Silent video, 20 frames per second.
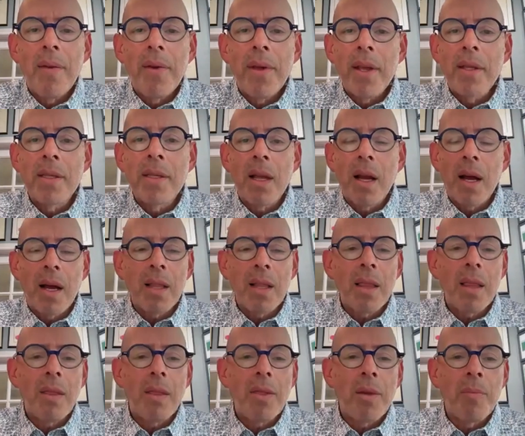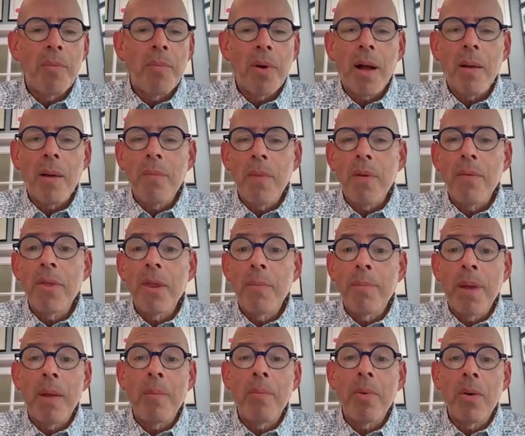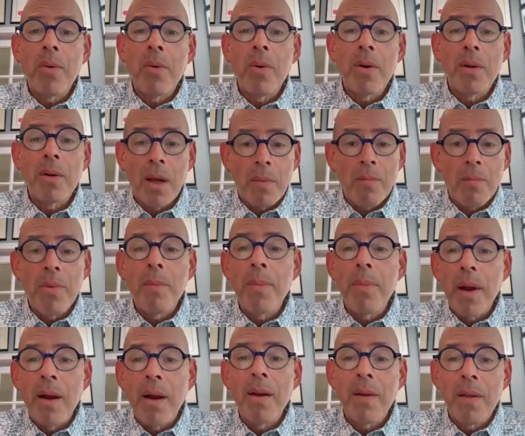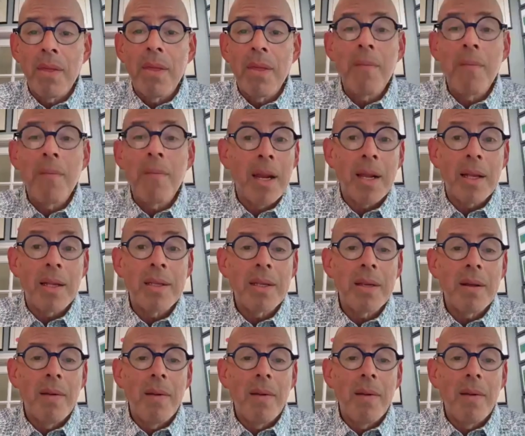is not the problem of the people who are not preparing the meetings.